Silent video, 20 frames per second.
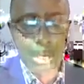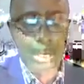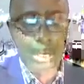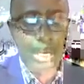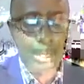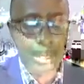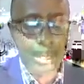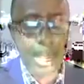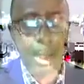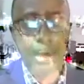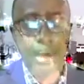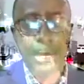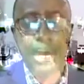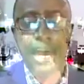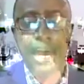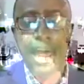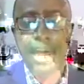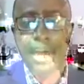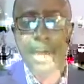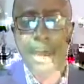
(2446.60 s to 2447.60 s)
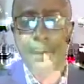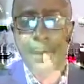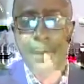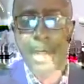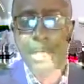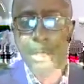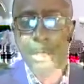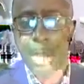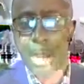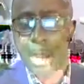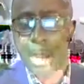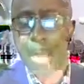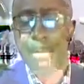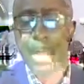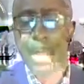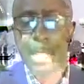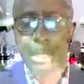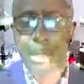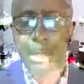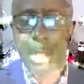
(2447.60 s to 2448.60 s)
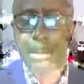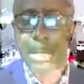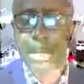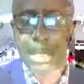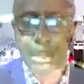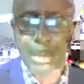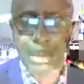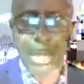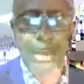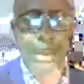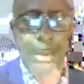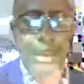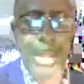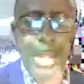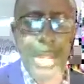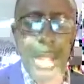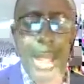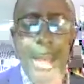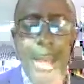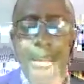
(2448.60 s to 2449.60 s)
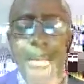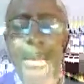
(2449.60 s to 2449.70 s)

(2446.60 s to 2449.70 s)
stay on the line, Alpha Joe, I'll come back to you. I'm just trying to recap.